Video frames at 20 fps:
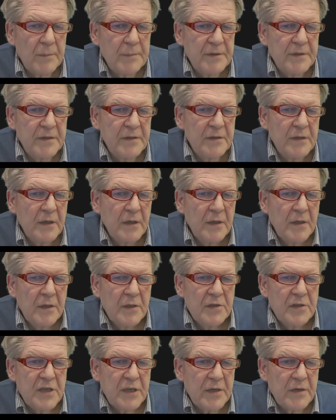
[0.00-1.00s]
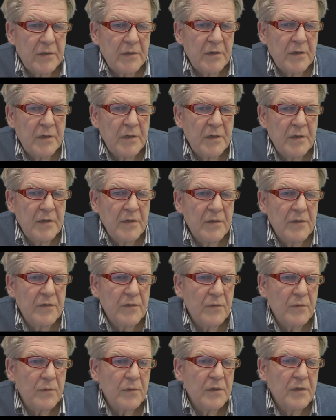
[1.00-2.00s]
That generally here is
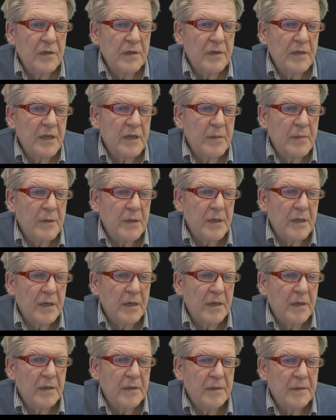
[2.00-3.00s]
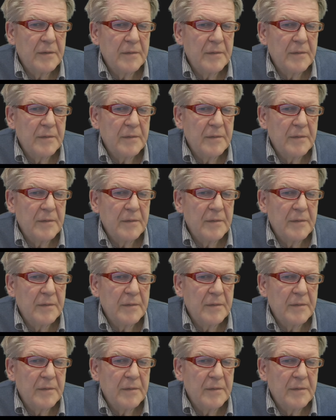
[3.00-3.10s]
only an AMI,